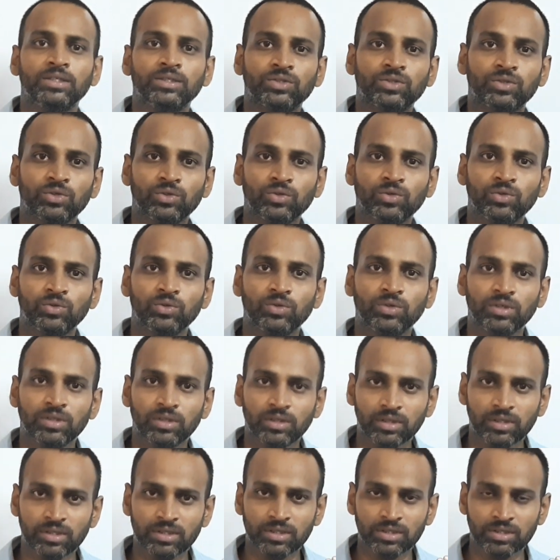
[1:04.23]
so
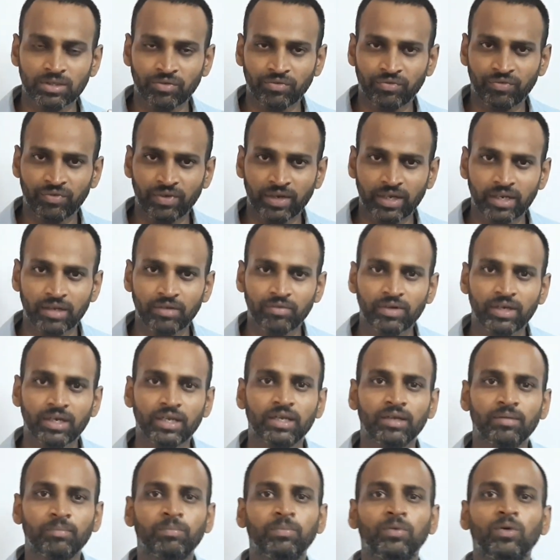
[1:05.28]
this is a
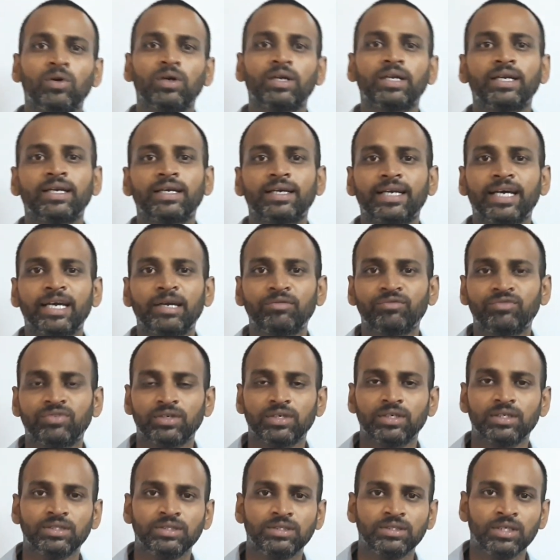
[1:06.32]
very important time for
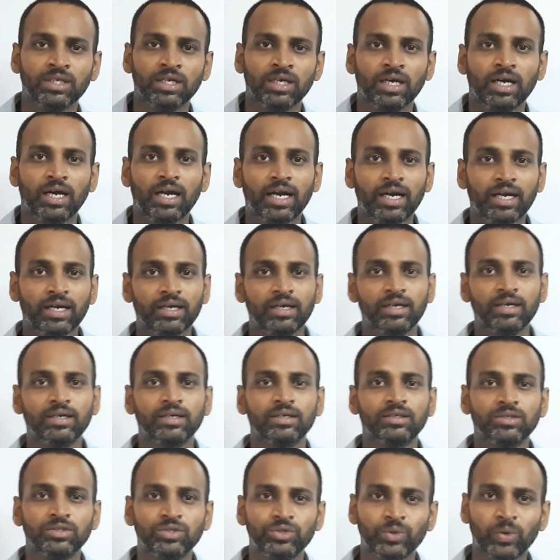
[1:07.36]
us,
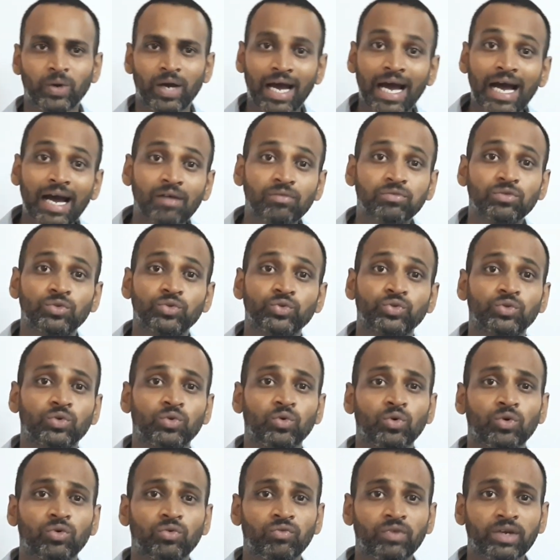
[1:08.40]
and you have to
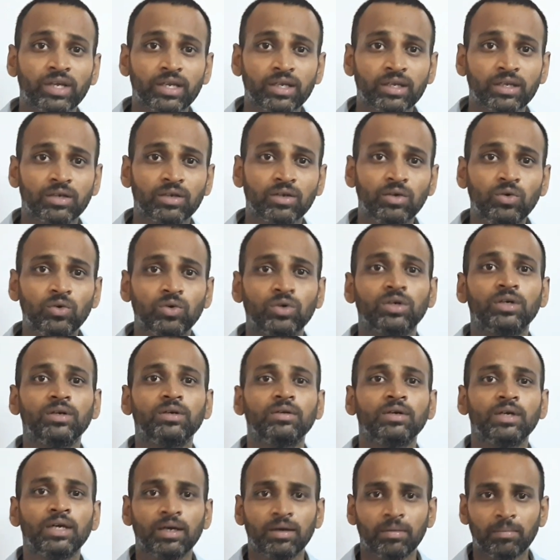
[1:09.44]
score very
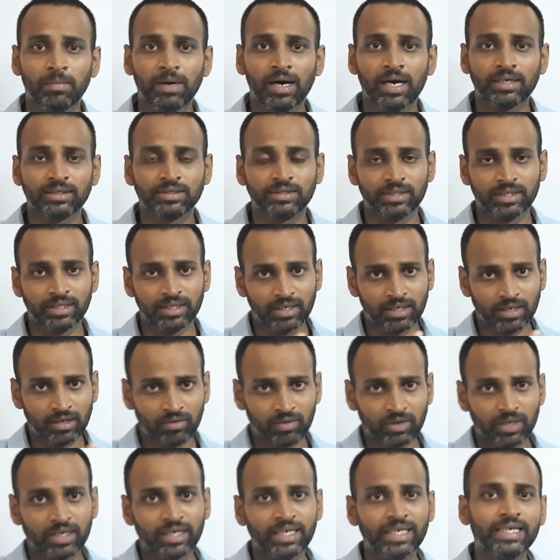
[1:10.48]
good marks in
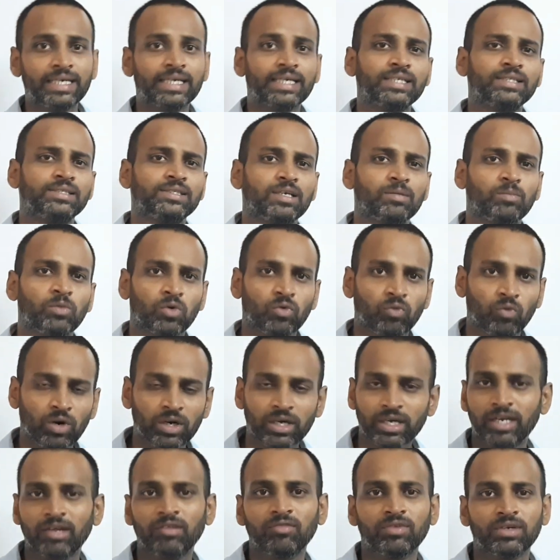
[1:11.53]
our NEET exam or
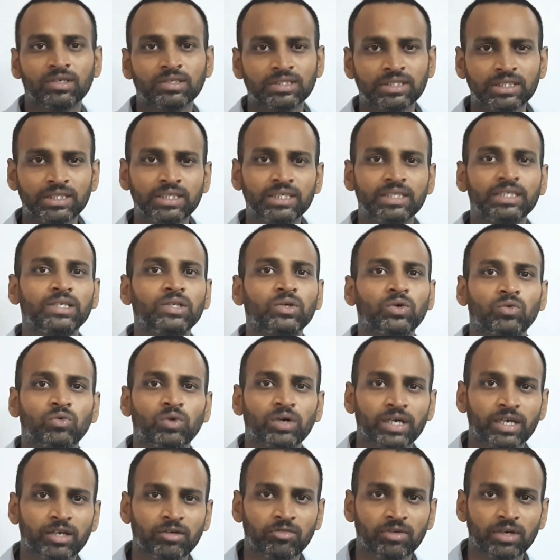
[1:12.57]
whatever, CET or
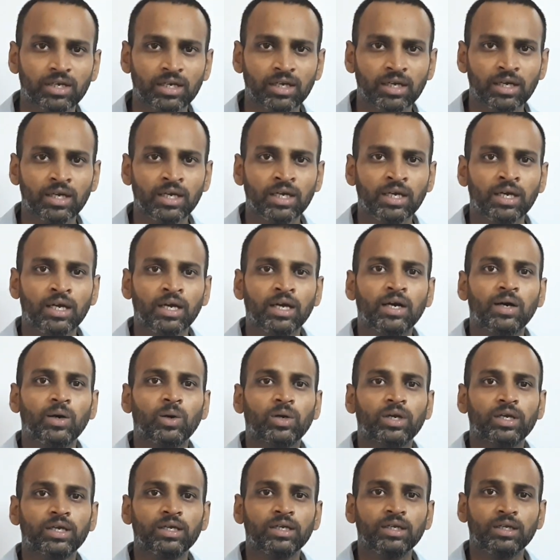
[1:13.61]
whatever.
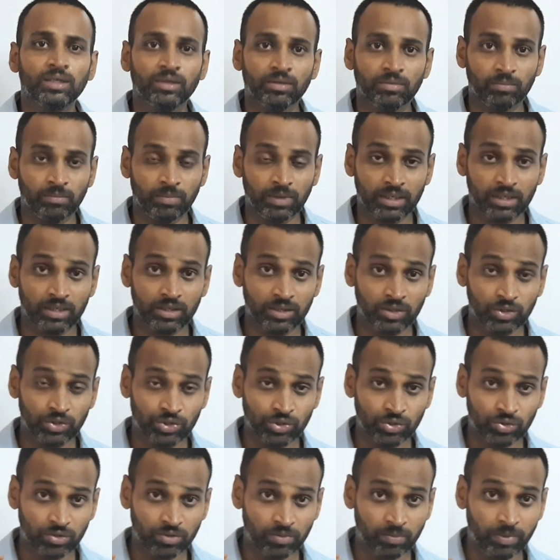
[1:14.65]
Okay, but you
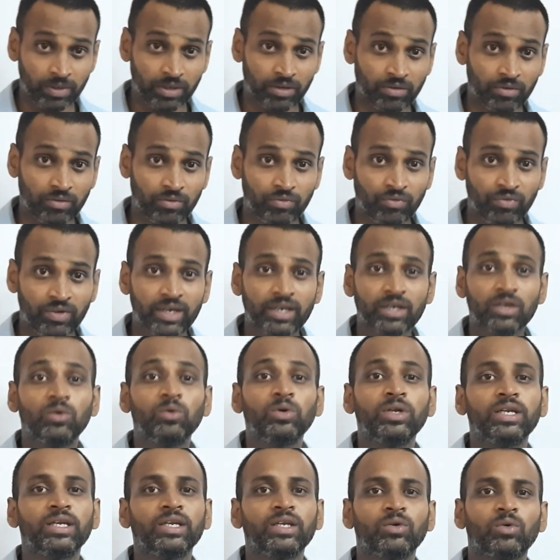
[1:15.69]
should be very good
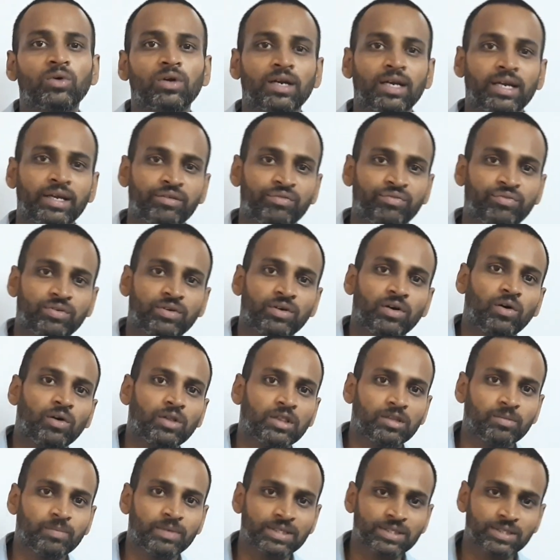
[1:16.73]
in your life. All
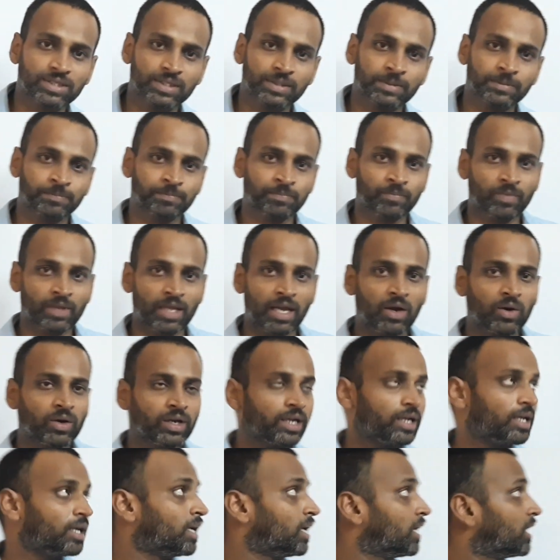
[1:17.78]
the best. Okay,